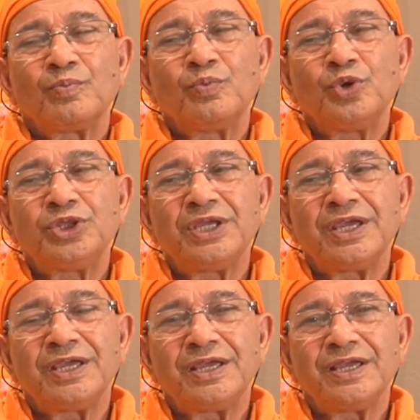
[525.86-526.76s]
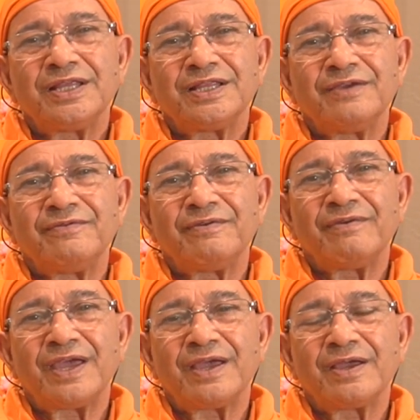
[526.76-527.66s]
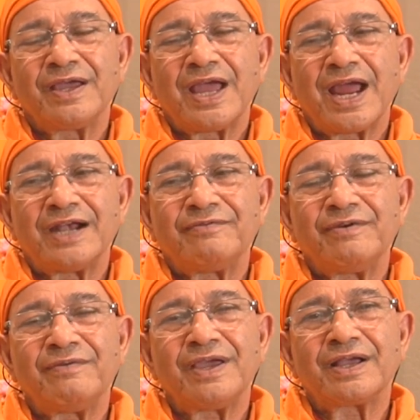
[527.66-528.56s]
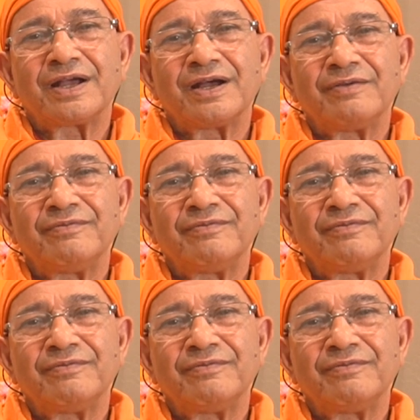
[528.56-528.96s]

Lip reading: buddhi, the Vivek and Viveka.